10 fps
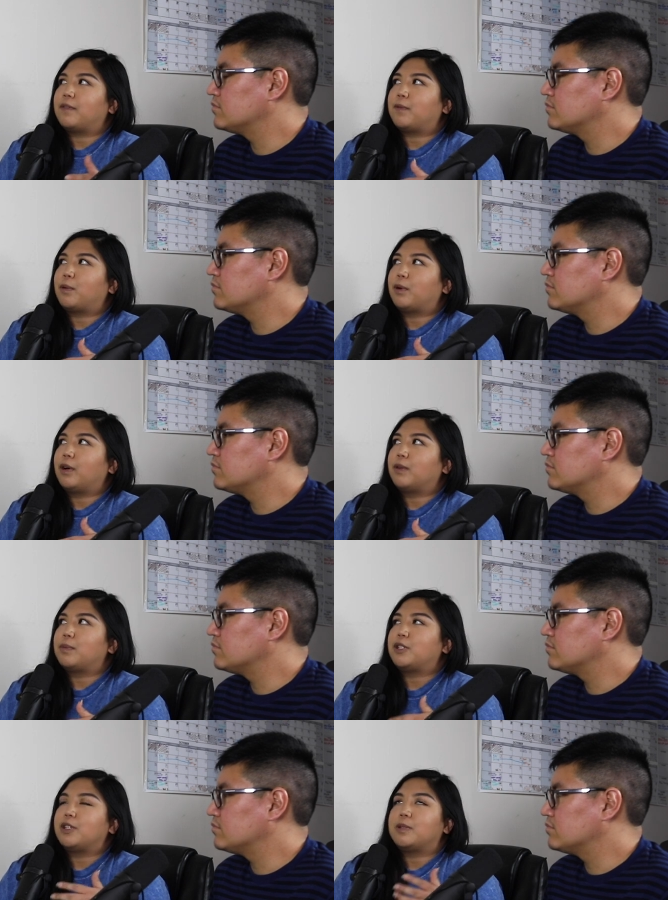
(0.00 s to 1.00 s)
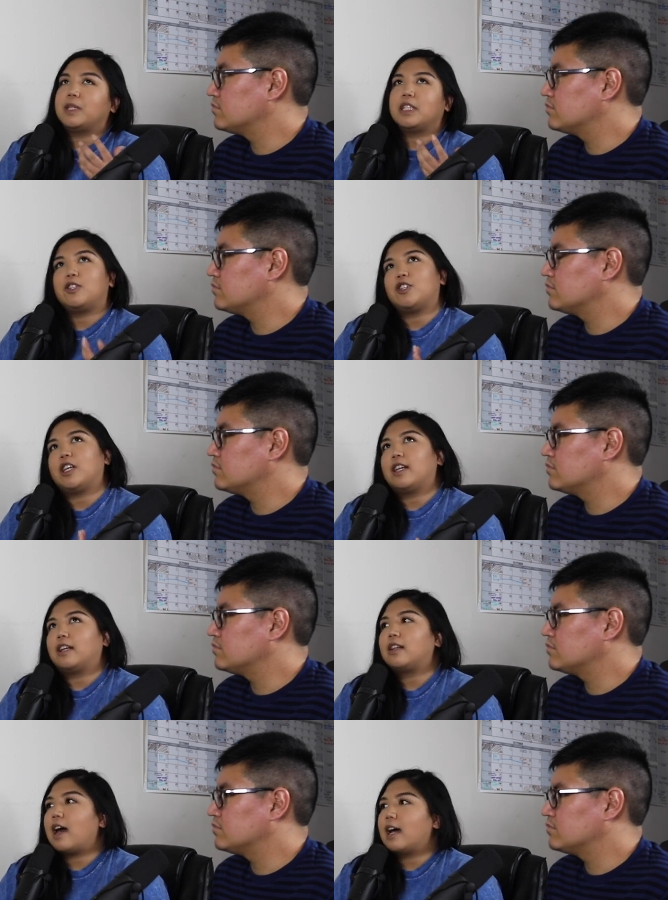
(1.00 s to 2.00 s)
Speaker 1: therefore we shouldn't be teaching it
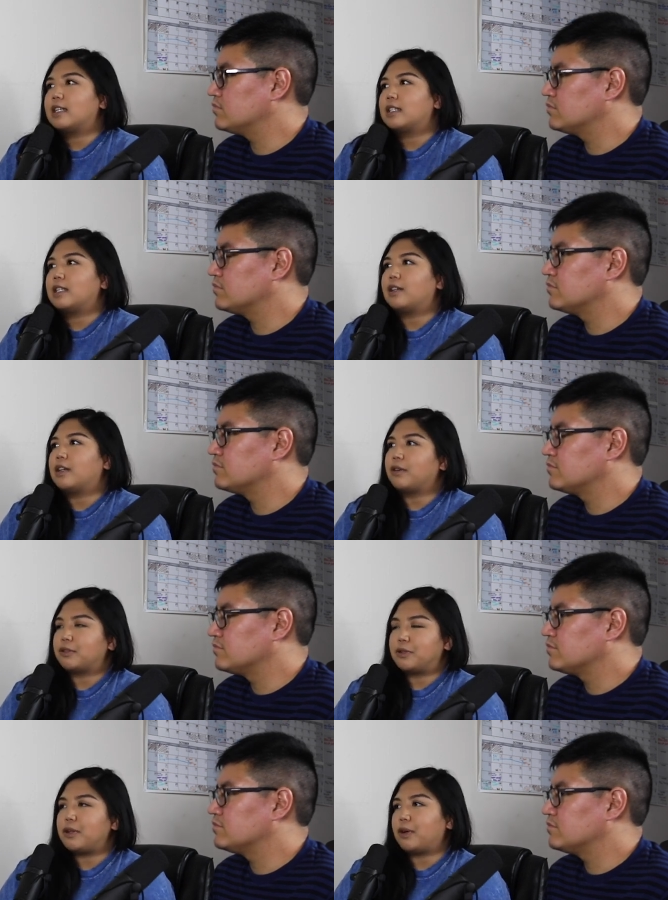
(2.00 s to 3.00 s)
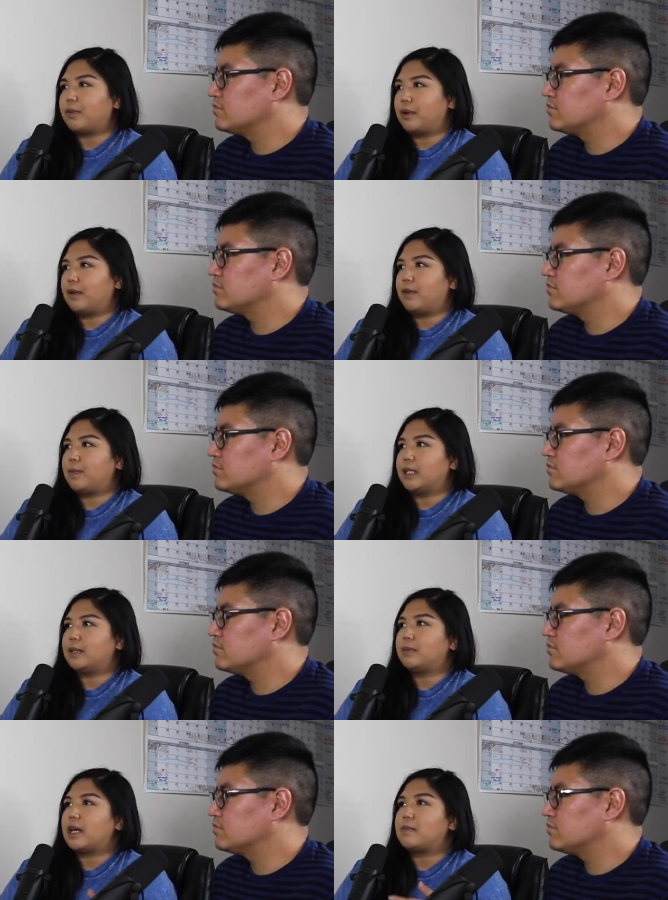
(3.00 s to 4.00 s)
in class, in our studio or whatever, but
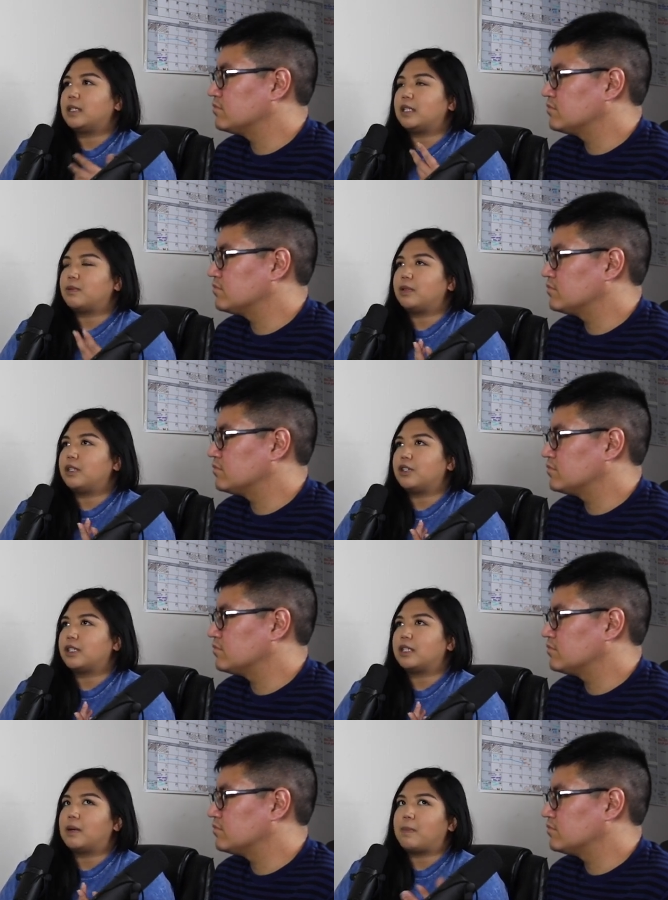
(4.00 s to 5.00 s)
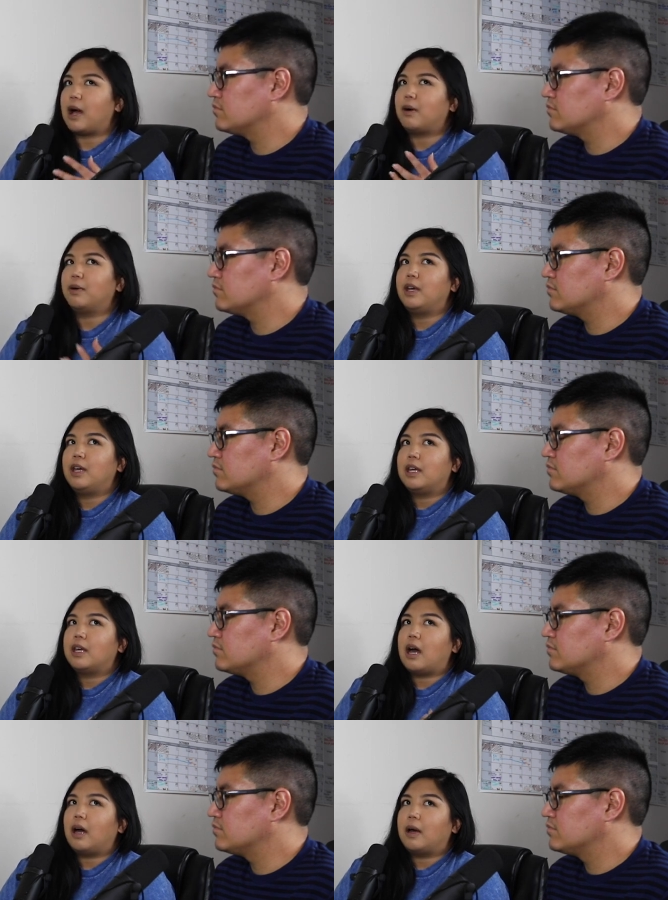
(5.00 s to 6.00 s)
sometimes it's really just about
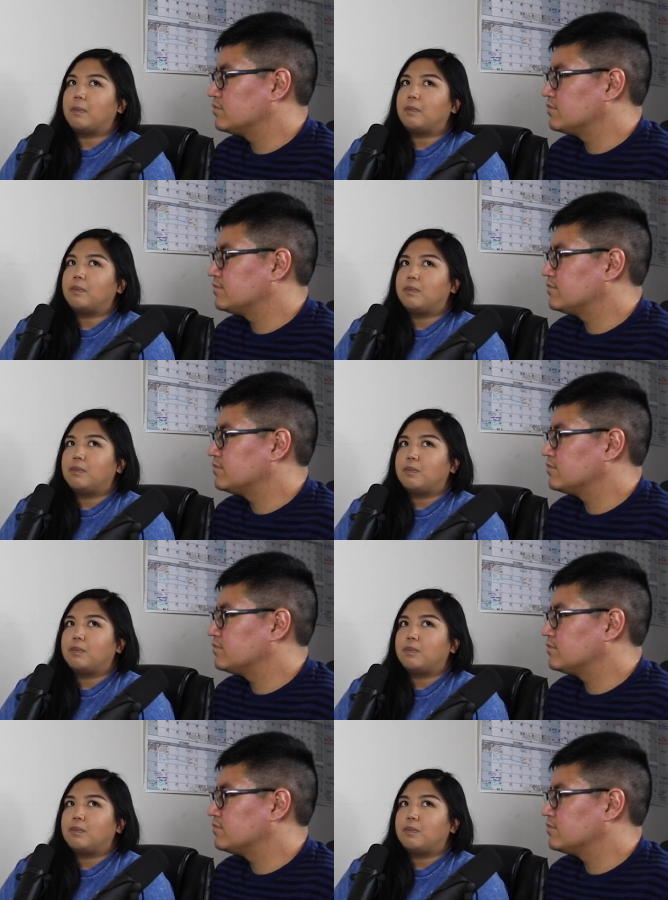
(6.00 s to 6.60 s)
um,